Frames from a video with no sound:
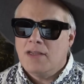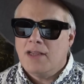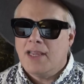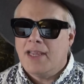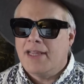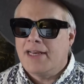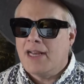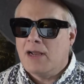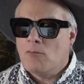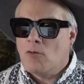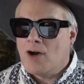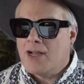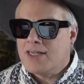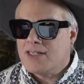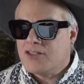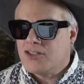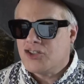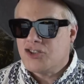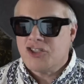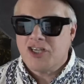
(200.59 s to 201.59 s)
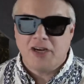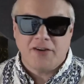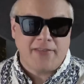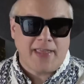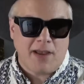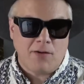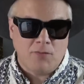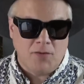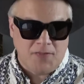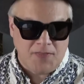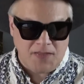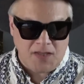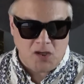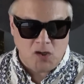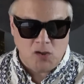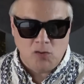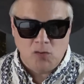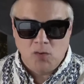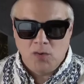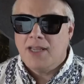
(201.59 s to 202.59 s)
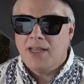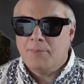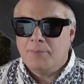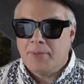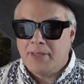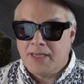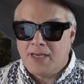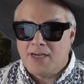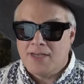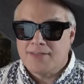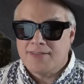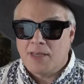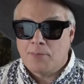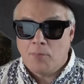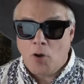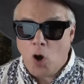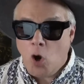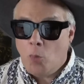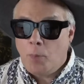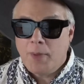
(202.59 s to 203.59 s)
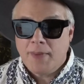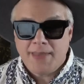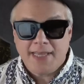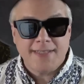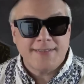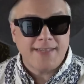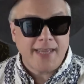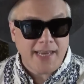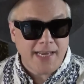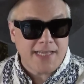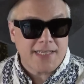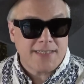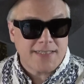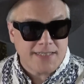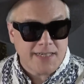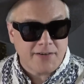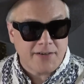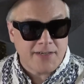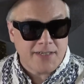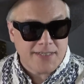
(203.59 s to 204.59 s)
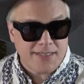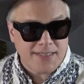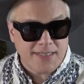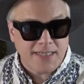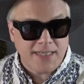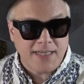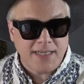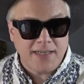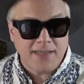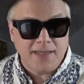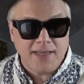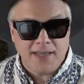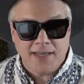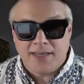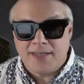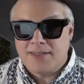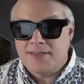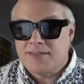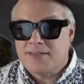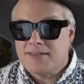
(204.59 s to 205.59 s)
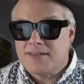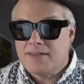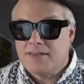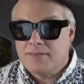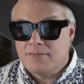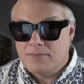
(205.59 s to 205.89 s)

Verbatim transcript: and I wanted to share that with you because I'm hoping they take it seriously, and